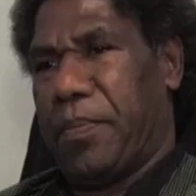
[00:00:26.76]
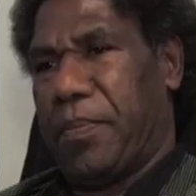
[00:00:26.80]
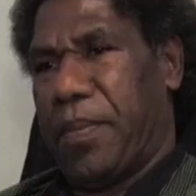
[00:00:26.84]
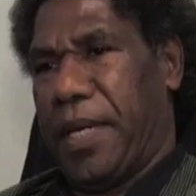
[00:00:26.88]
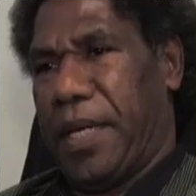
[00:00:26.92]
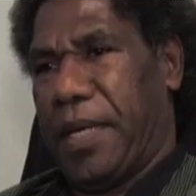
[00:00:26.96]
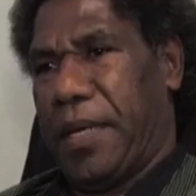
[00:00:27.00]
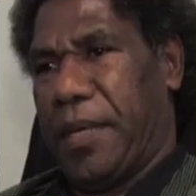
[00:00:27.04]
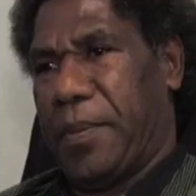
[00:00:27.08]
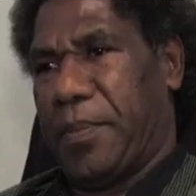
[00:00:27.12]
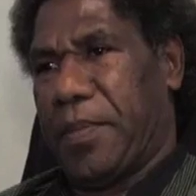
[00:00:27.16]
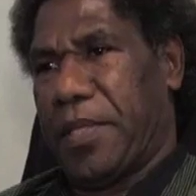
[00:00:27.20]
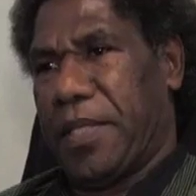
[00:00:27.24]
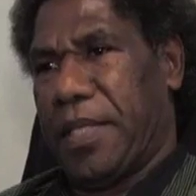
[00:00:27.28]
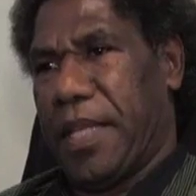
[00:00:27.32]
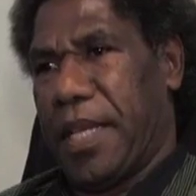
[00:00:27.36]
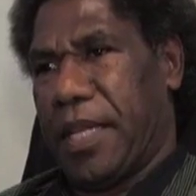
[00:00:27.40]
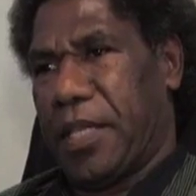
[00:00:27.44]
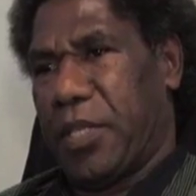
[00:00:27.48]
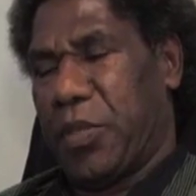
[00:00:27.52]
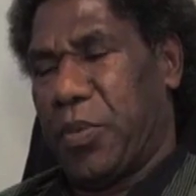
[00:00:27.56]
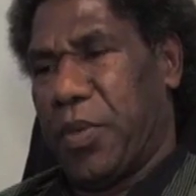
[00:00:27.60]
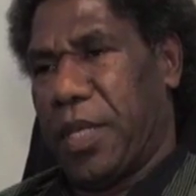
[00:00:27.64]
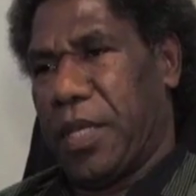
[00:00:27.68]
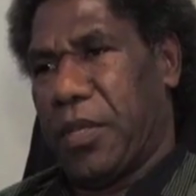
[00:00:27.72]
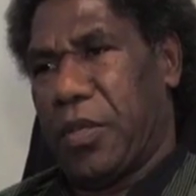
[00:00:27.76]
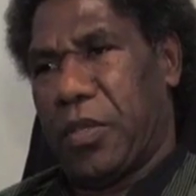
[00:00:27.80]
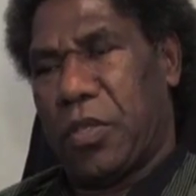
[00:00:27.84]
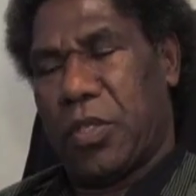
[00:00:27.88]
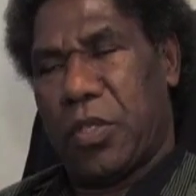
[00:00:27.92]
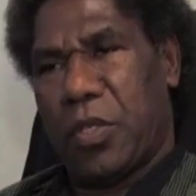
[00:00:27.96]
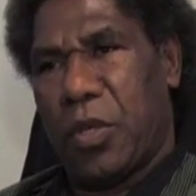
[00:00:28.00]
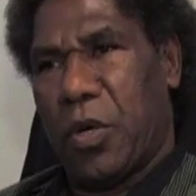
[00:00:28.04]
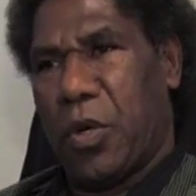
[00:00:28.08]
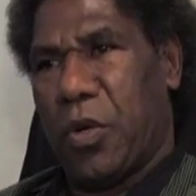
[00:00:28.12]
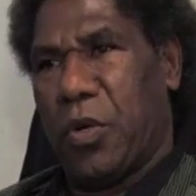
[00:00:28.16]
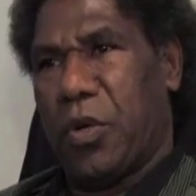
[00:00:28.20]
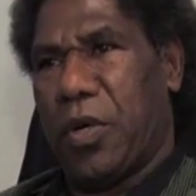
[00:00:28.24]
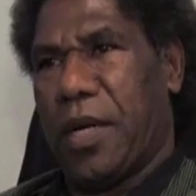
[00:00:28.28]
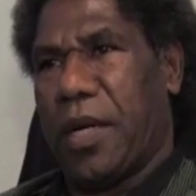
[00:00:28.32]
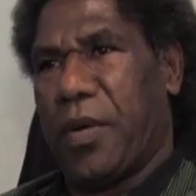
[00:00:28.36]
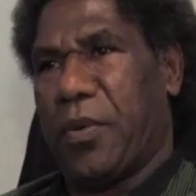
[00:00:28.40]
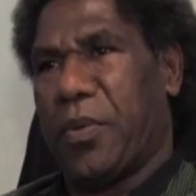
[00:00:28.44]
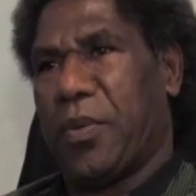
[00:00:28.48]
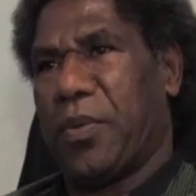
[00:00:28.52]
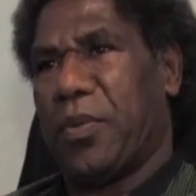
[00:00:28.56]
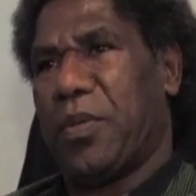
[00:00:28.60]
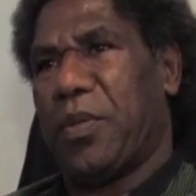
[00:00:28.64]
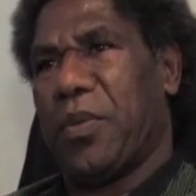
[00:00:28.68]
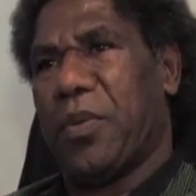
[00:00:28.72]
Perhaps next week or so I
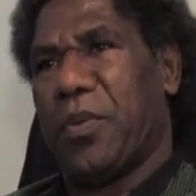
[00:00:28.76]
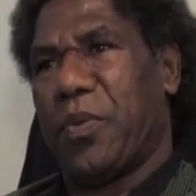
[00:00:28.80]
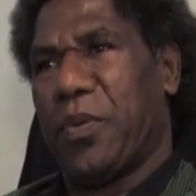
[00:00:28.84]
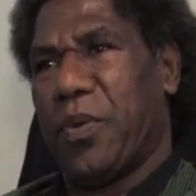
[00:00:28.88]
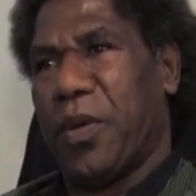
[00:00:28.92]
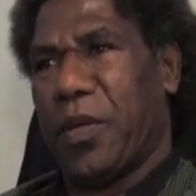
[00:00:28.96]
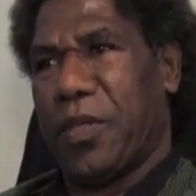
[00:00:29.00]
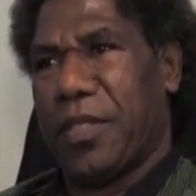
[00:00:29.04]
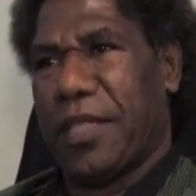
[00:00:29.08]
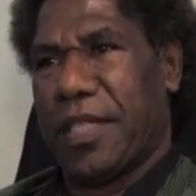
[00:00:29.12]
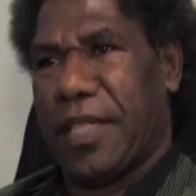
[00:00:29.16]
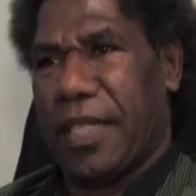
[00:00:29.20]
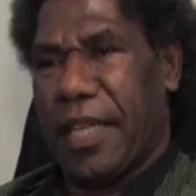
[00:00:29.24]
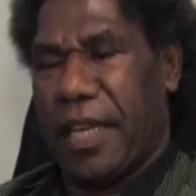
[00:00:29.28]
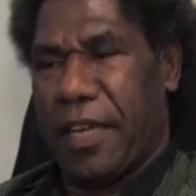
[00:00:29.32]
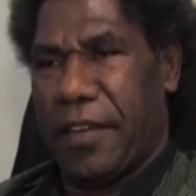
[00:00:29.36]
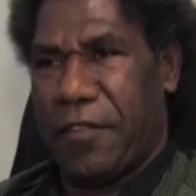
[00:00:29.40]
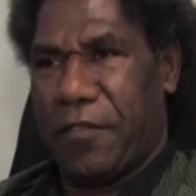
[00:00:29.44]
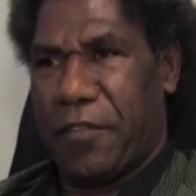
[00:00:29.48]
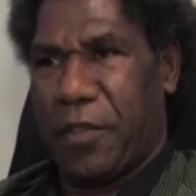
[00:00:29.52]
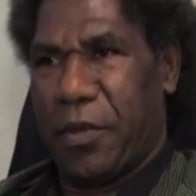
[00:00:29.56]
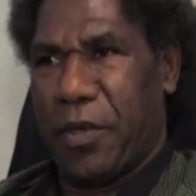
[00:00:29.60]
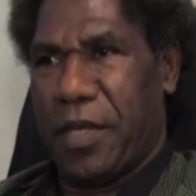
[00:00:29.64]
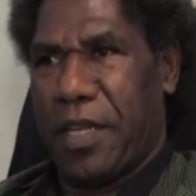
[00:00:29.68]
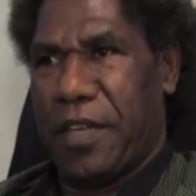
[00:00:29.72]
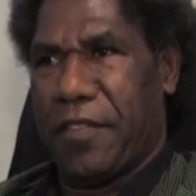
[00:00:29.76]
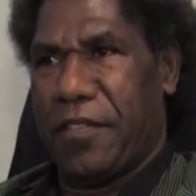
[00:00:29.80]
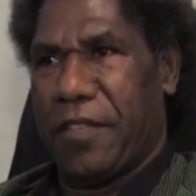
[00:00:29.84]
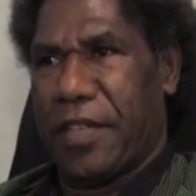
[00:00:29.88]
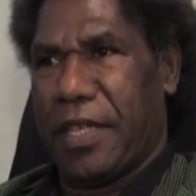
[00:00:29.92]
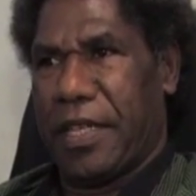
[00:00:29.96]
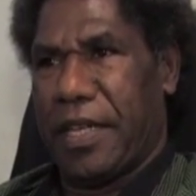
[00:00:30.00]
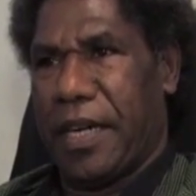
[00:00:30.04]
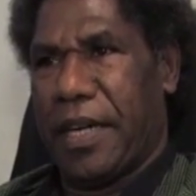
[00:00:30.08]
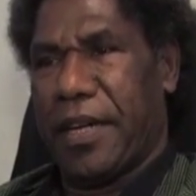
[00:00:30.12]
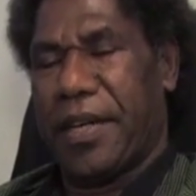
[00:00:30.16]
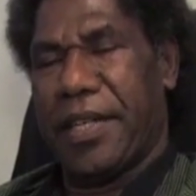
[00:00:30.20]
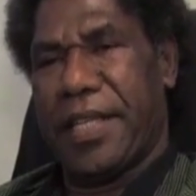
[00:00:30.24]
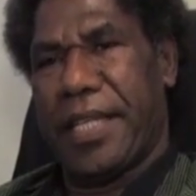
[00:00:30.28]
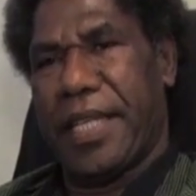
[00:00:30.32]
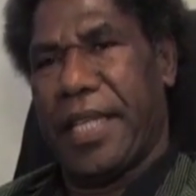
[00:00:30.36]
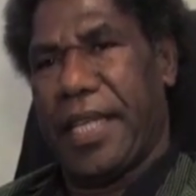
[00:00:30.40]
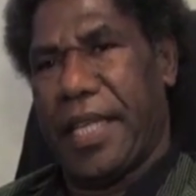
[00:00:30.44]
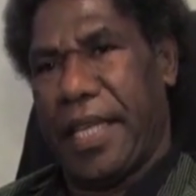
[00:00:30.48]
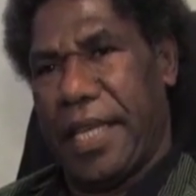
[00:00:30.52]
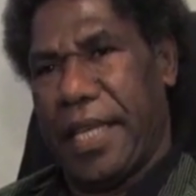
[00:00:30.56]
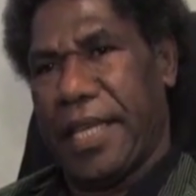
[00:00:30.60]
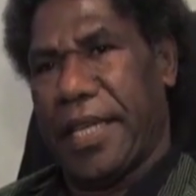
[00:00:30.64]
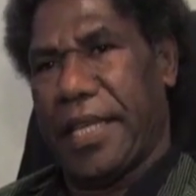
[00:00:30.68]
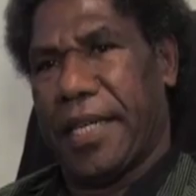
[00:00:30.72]
would, won't have to give a guarantee
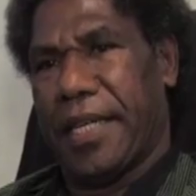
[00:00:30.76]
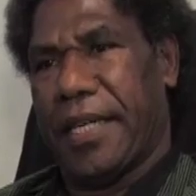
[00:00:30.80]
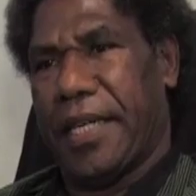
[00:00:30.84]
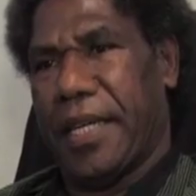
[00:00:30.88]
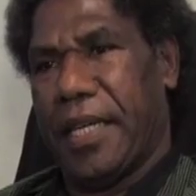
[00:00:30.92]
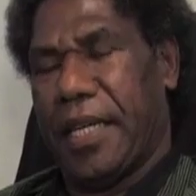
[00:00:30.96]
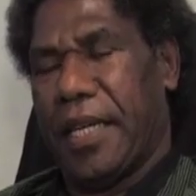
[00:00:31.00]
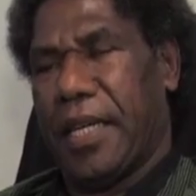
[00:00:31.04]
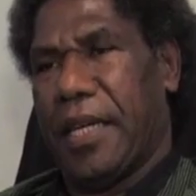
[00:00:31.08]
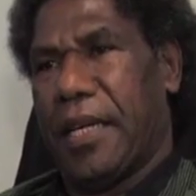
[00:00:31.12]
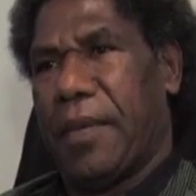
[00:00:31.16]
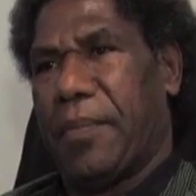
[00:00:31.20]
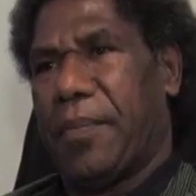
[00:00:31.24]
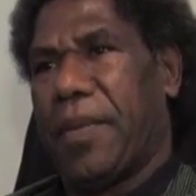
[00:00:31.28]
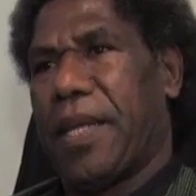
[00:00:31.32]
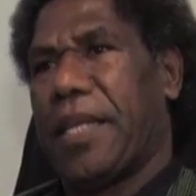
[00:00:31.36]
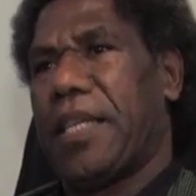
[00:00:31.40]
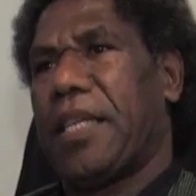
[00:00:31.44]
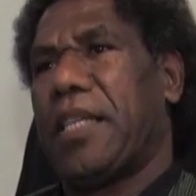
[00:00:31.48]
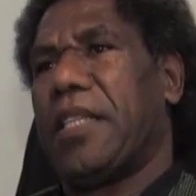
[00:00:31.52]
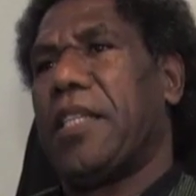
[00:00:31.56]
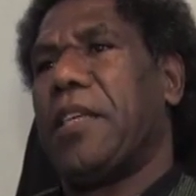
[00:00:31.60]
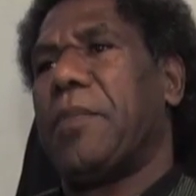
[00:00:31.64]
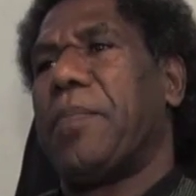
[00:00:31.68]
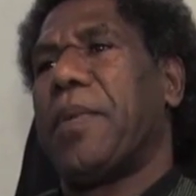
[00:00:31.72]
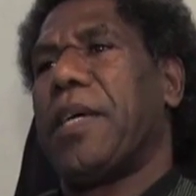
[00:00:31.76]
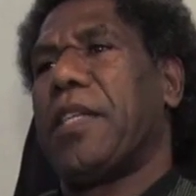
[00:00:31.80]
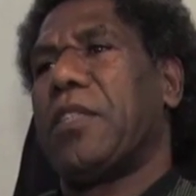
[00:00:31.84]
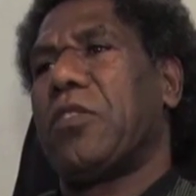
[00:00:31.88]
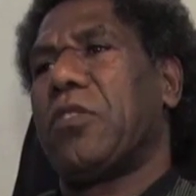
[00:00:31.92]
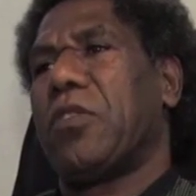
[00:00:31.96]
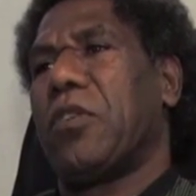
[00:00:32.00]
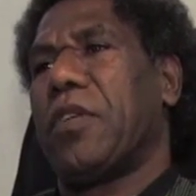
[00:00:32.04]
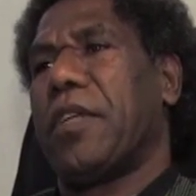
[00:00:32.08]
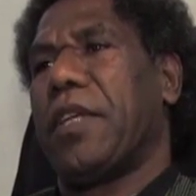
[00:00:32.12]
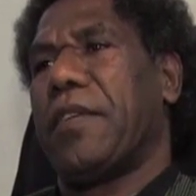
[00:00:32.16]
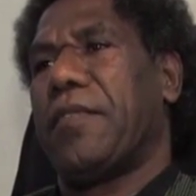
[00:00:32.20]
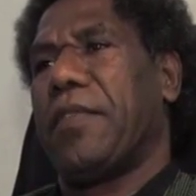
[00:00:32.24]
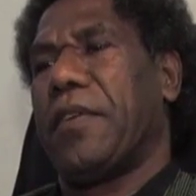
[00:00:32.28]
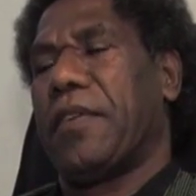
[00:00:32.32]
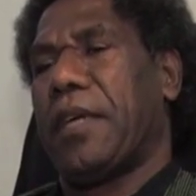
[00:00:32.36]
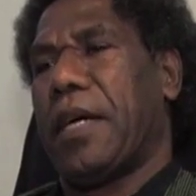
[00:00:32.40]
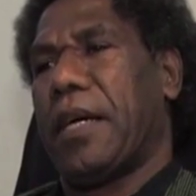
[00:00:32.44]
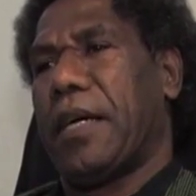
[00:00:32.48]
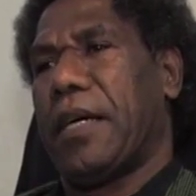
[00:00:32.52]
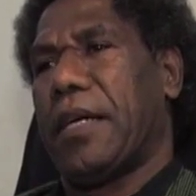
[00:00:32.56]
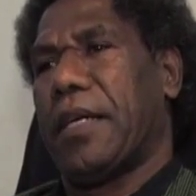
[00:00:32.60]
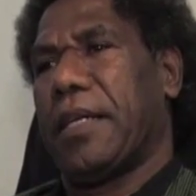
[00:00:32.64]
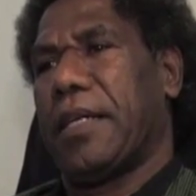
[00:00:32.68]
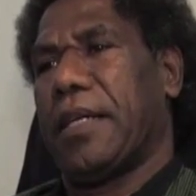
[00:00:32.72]
here, but it depends on the,
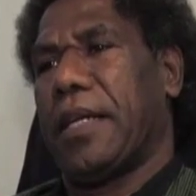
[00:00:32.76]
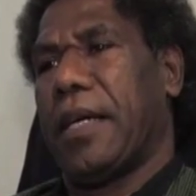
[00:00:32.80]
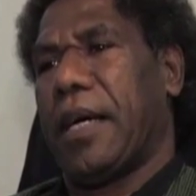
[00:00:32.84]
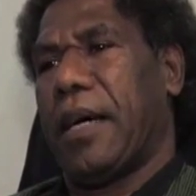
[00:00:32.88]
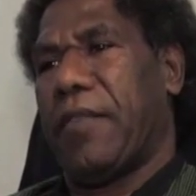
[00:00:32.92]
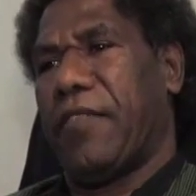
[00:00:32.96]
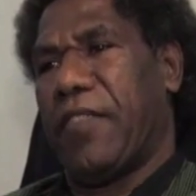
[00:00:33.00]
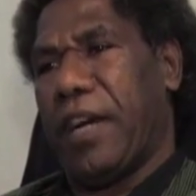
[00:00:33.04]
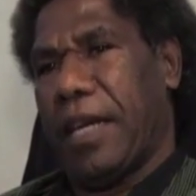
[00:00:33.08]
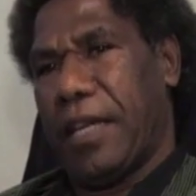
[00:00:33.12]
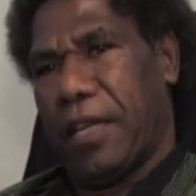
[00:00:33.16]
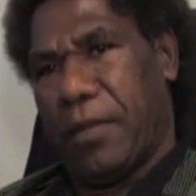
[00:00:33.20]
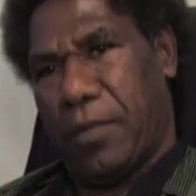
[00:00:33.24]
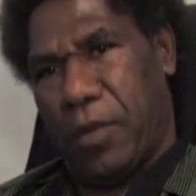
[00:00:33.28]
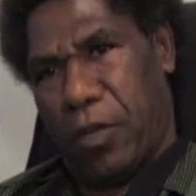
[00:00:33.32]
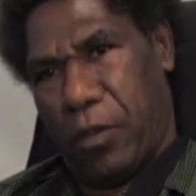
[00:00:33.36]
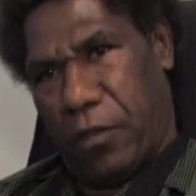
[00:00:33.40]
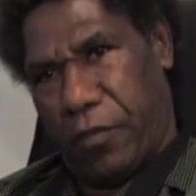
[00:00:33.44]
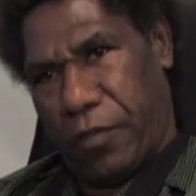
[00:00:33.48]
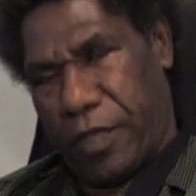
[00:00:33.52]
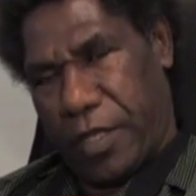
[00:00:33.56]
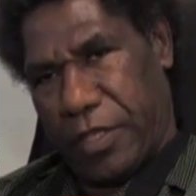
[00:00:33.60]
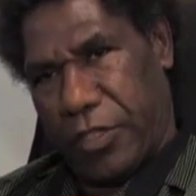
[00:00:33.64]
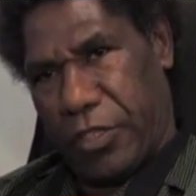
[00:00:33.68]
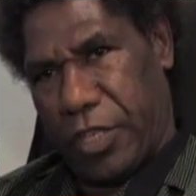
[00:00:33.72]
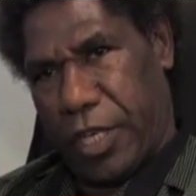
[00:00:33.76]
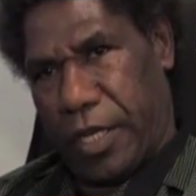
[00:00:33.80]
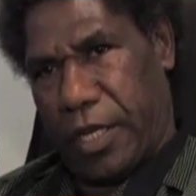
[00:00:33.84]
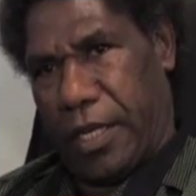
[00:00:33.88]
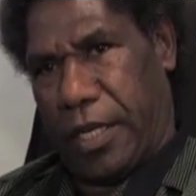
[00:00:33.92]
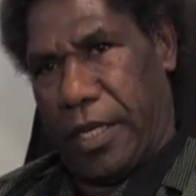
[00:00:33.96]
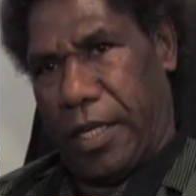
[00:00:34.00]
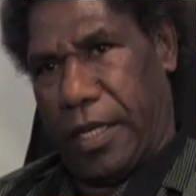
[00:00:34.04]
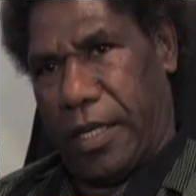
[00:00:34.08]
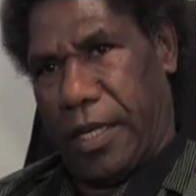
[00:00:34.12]
uh, the available of the check.